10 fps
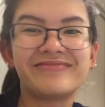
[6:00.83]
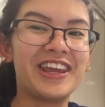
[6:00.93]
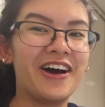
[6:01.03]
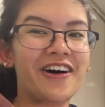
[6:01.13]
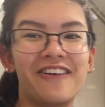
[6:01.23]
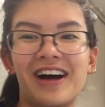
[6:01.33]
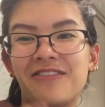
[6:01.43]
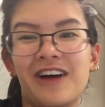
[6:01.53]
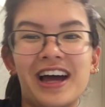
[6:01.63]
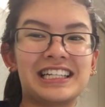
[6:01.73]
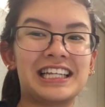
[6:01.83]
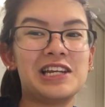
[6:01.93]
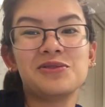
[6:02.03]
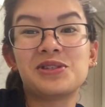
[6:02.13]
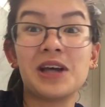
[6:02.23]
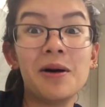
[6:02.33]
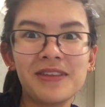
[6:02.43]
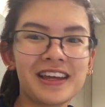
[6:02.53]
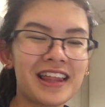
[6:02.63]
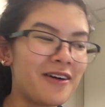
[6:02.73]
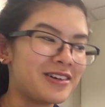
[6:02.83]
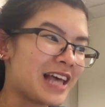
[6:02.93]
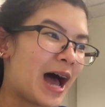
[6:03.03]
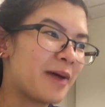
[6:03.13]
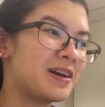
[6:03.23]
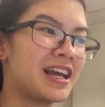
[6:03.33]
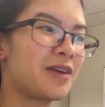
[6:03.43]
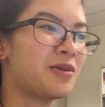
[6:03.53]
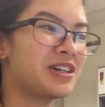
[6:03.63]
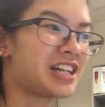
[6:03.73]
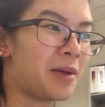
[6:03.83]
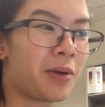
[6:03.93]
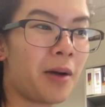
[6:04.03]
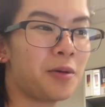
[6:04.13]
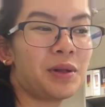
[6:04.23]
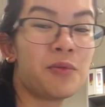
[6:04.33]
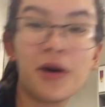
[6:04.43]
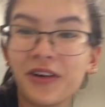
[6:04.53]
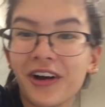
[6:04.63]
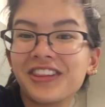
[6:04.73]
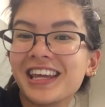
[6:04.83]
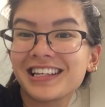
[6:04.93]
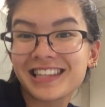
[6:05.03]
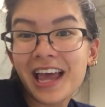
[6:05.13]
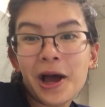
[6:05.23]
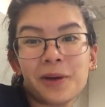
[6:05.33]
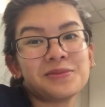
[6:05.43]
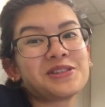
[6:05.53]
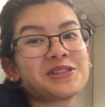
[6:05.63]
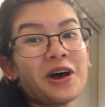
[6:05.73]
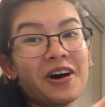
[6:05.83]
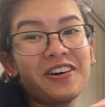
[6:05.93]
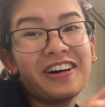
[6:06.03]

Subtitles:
yo, I finally knew something that was happening, which I probably won't on the exam, so